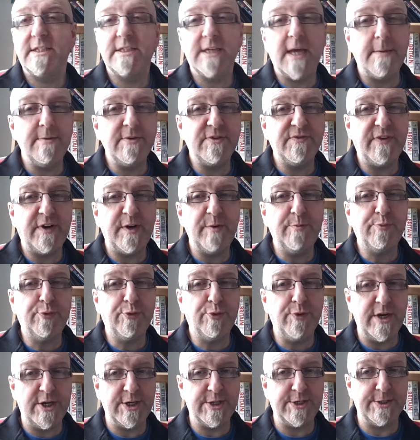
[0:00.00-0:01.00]
is very
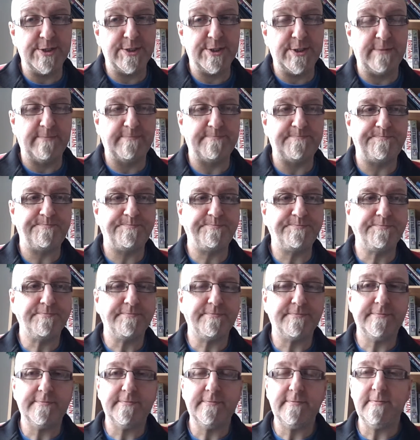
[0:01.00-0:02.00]
precious,
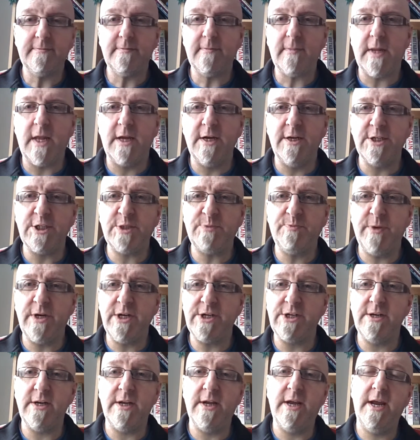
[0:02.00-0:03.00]

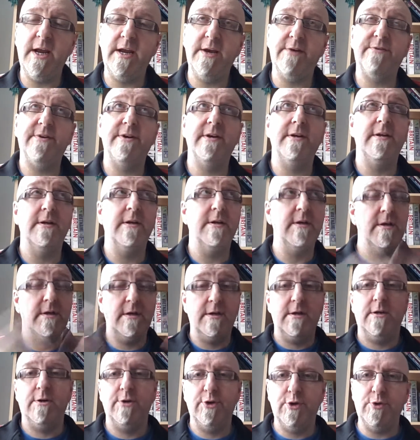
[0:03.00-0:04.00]
especially here in
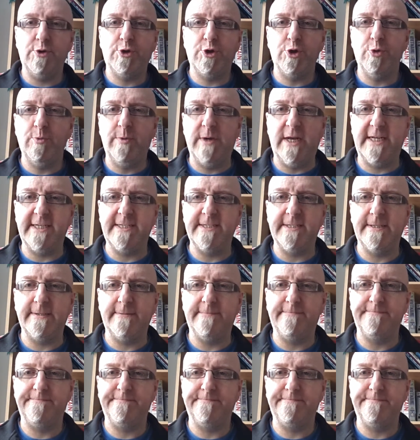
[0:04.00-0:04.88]
YouTube land.